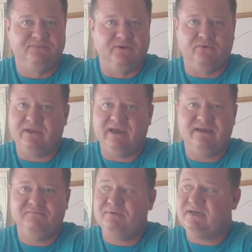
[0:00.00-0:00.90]

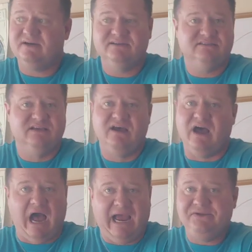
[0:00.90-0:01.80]
Okay? Because
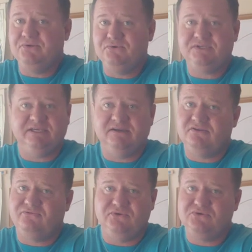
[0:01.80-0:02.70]
I do see in the
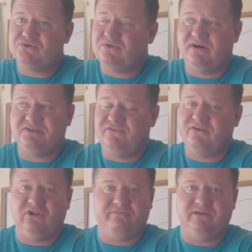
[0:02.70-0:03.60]
future us
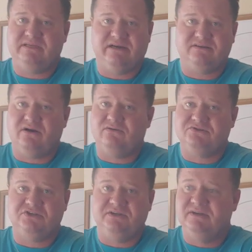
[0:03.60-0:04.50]
developing
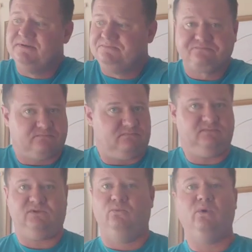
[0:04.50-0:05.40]
technology
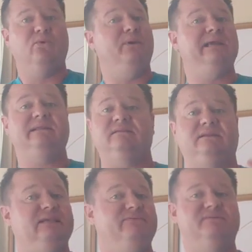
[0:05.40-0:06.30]
where we can
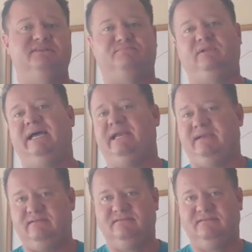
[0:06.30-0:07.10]
leave this planet